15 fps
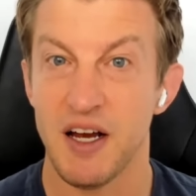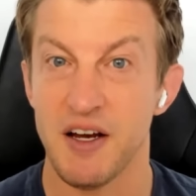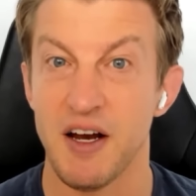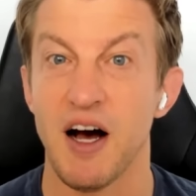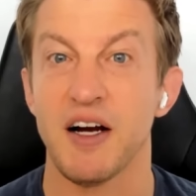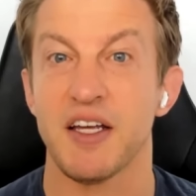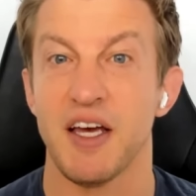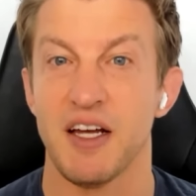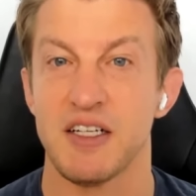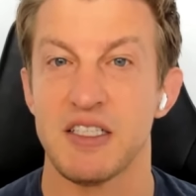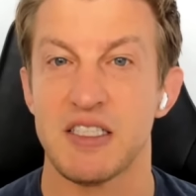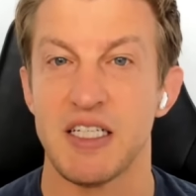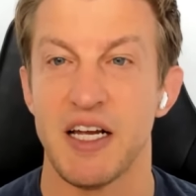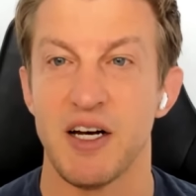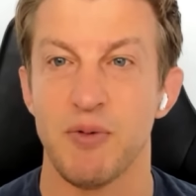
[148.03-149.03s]
and not
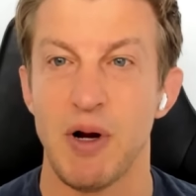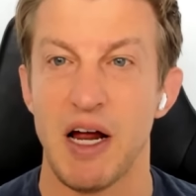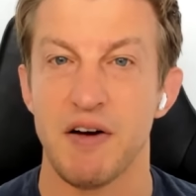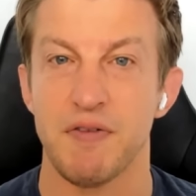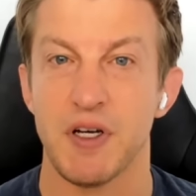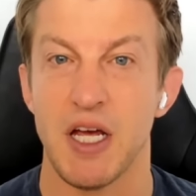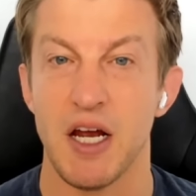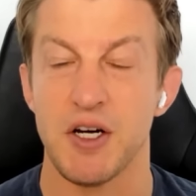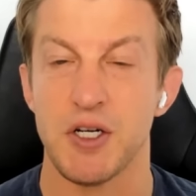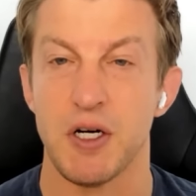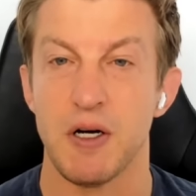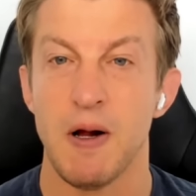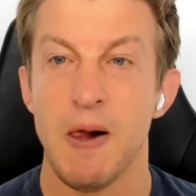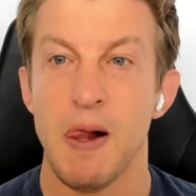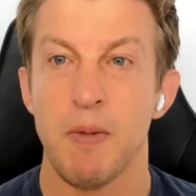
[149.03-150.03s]
get Senate
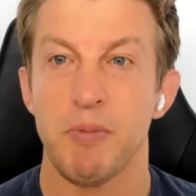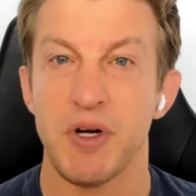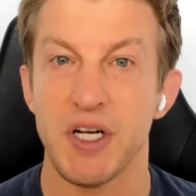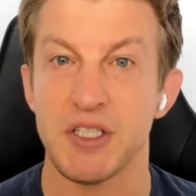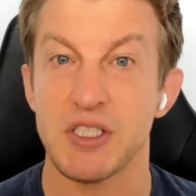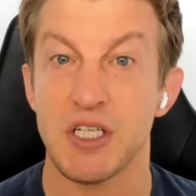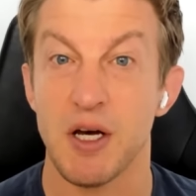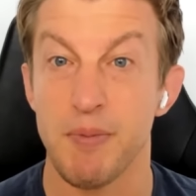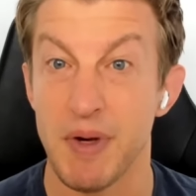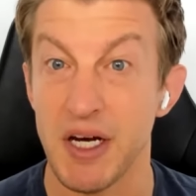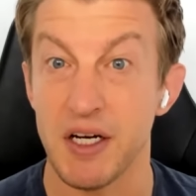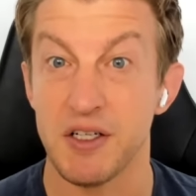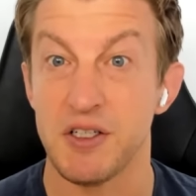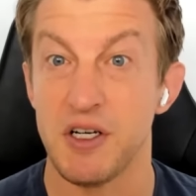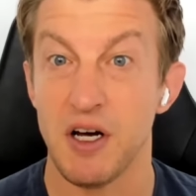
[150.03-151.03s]
ratification. But it's
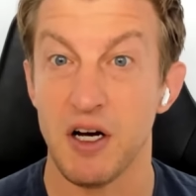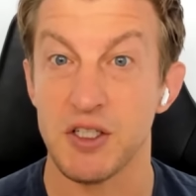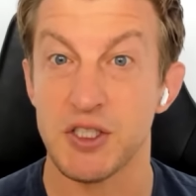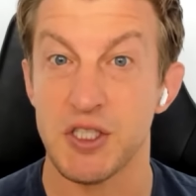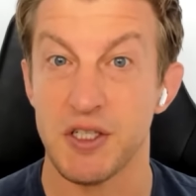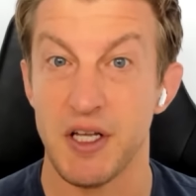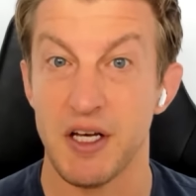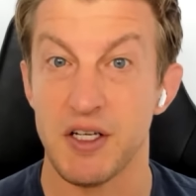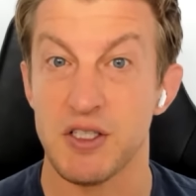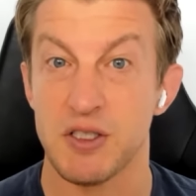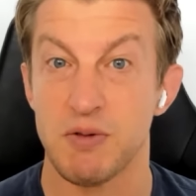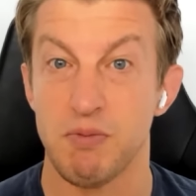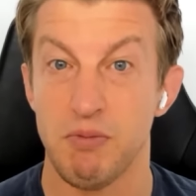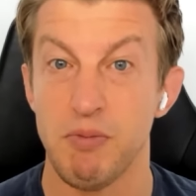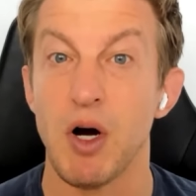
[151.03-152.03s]
committed us to
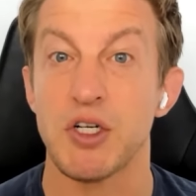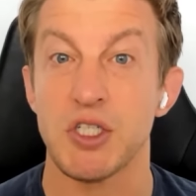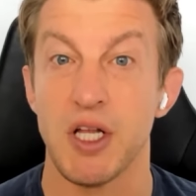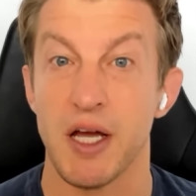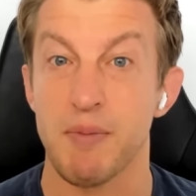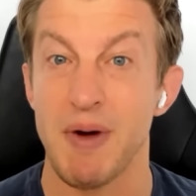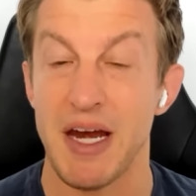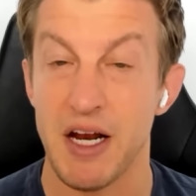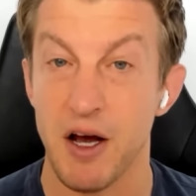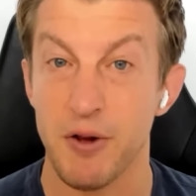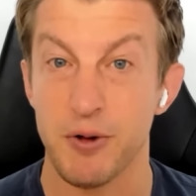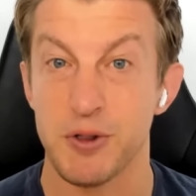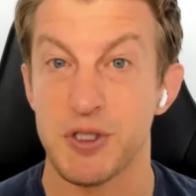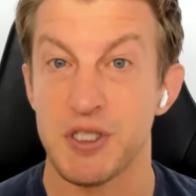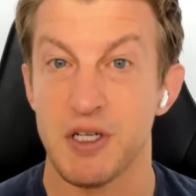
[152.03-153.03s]
this, much like many
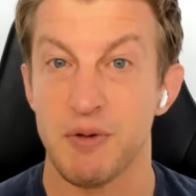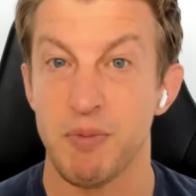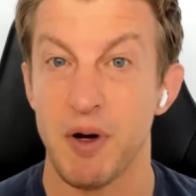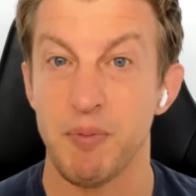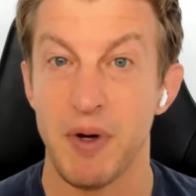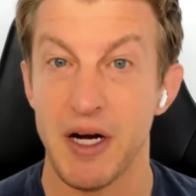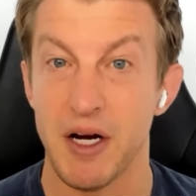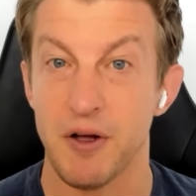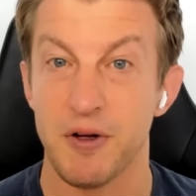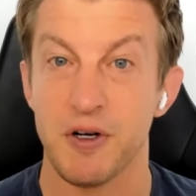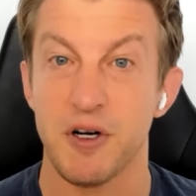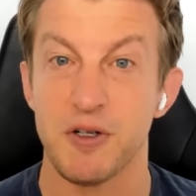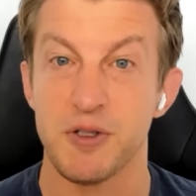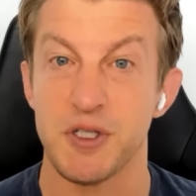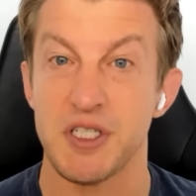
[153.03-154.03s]
other
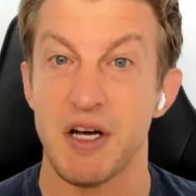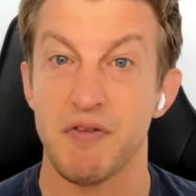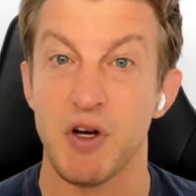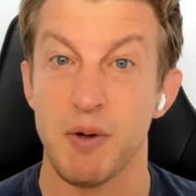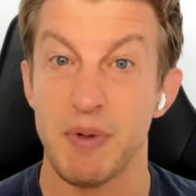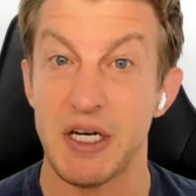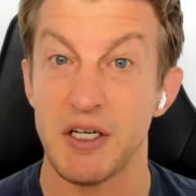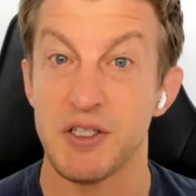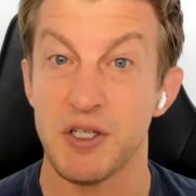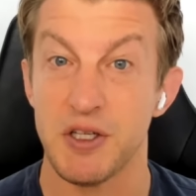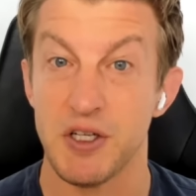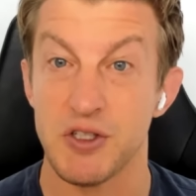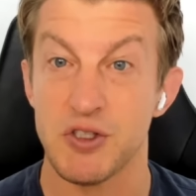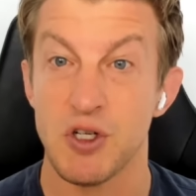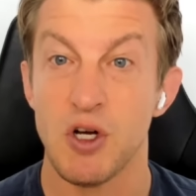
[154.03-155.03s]
countries have committed
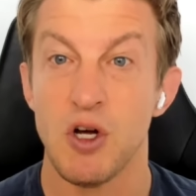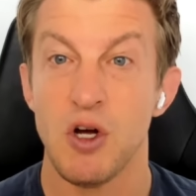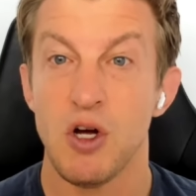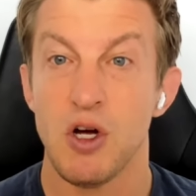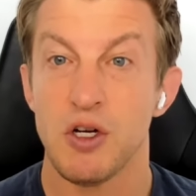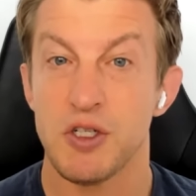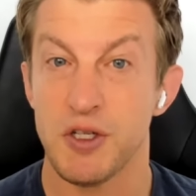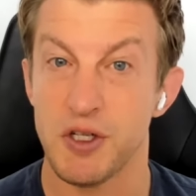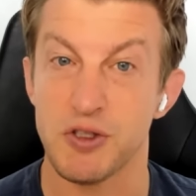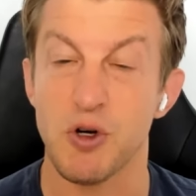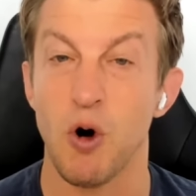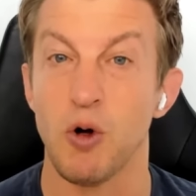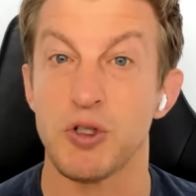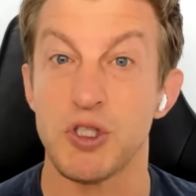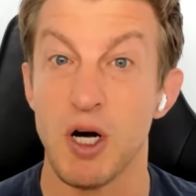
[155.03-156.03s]
to this
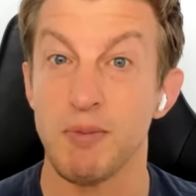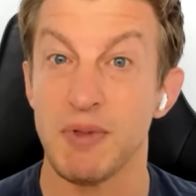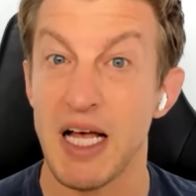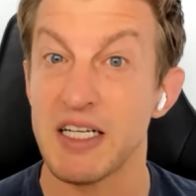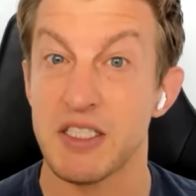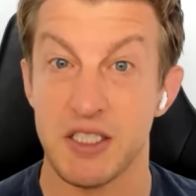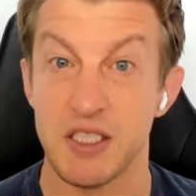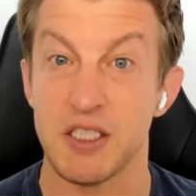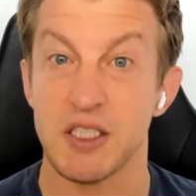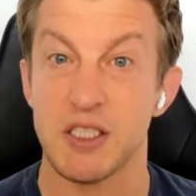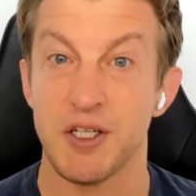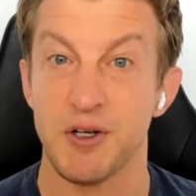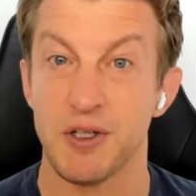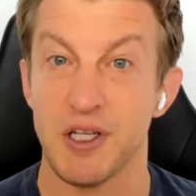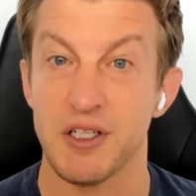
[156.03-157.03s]
goal. Some less
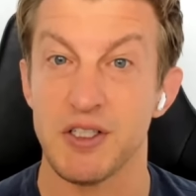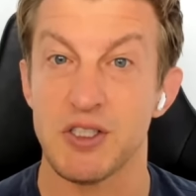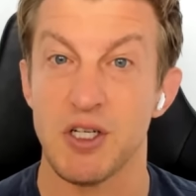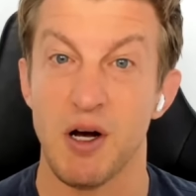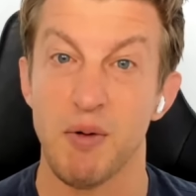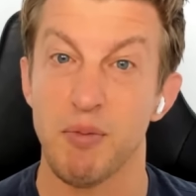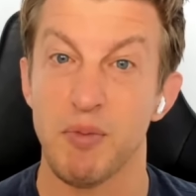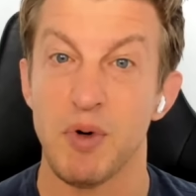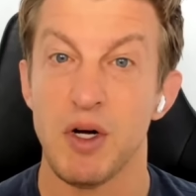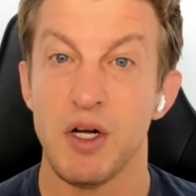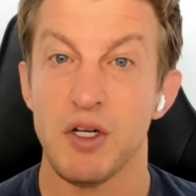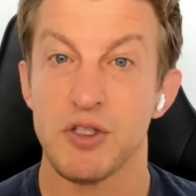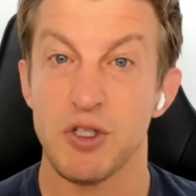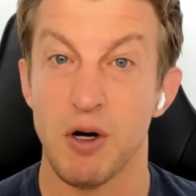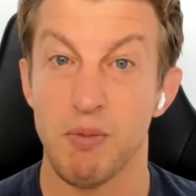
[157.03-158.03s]
sincerely, some
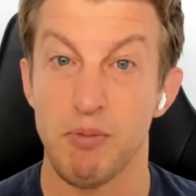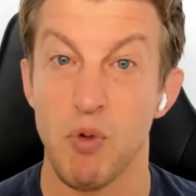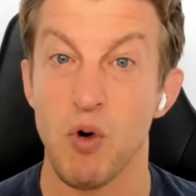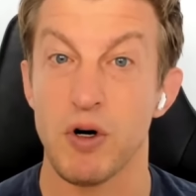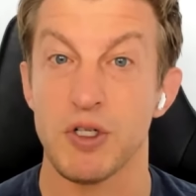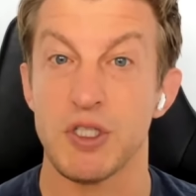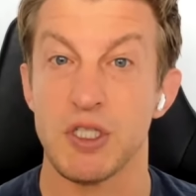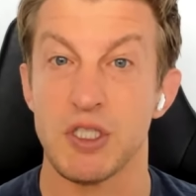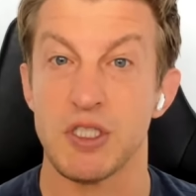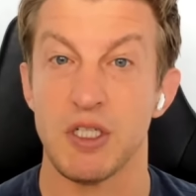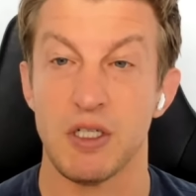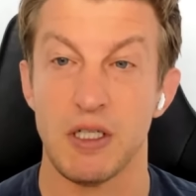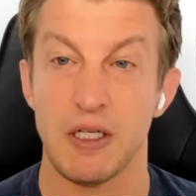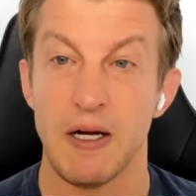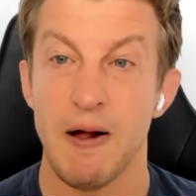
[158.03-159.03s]
more
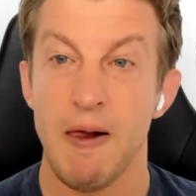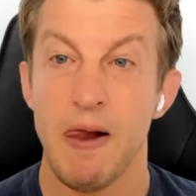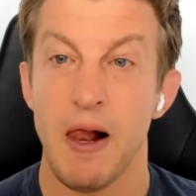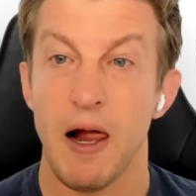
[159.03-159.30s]
sincerely.